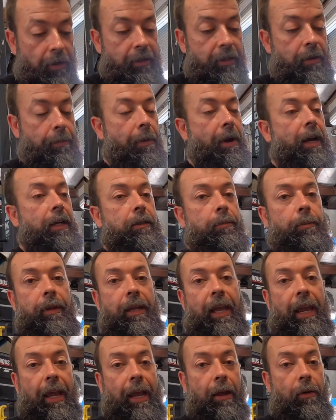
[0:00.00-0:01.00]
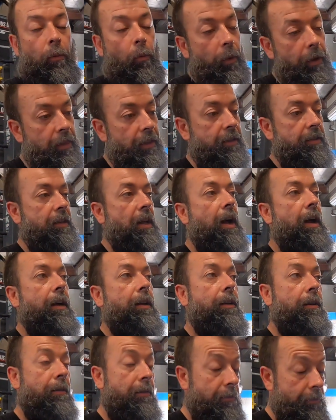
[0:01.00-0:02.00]
as it possibly can with the stock
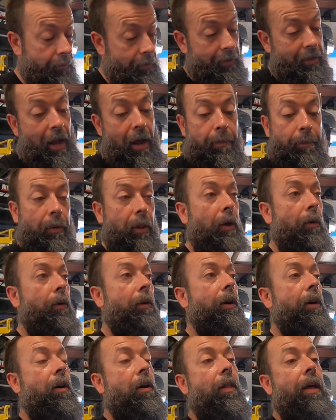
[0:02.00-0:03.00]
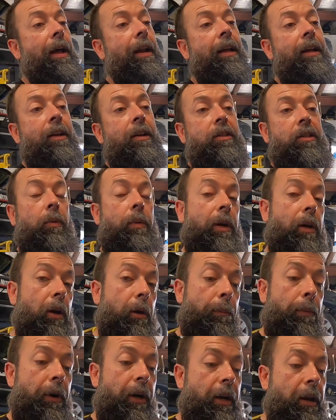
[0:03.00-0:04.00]
blower and all that. So we
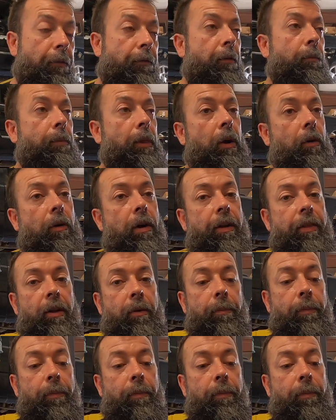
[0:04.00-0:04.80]
could put a different blower on there,